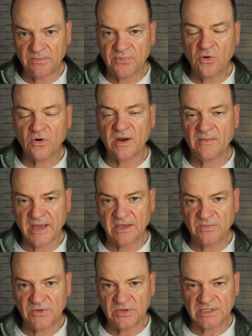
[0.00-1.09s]
programming my
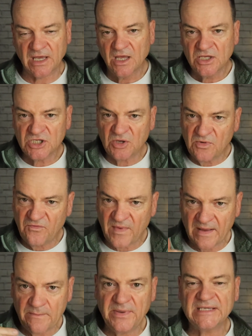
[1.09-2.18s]
computer to move my
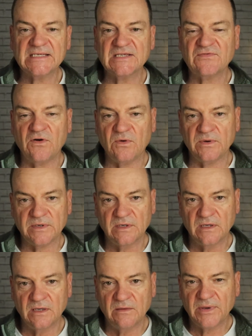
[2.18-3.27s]
business forward.
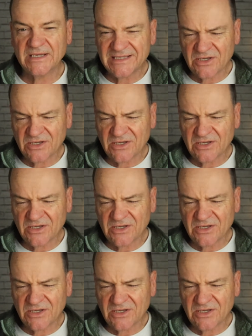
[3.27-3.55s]
Because I'd